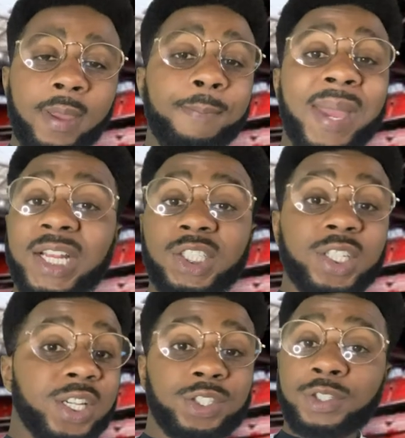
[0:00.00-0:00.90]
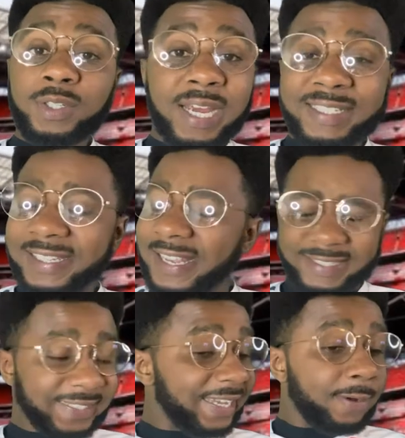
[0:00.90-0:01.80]
Manchester United,
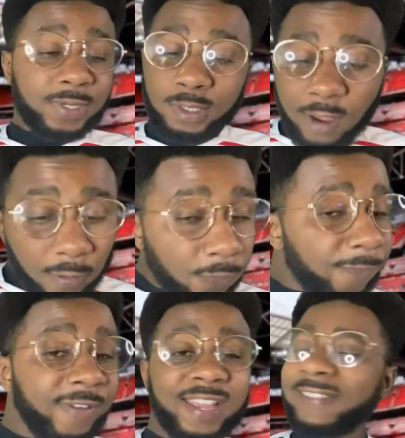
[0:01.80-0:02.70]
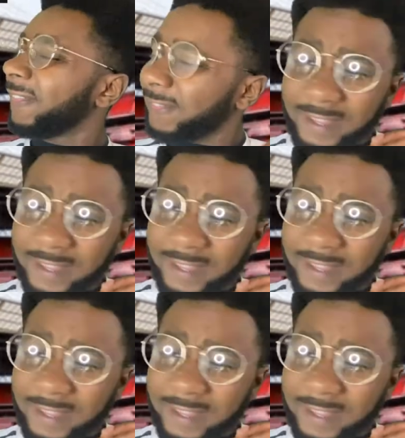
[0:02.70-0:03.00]
yes, there is nothing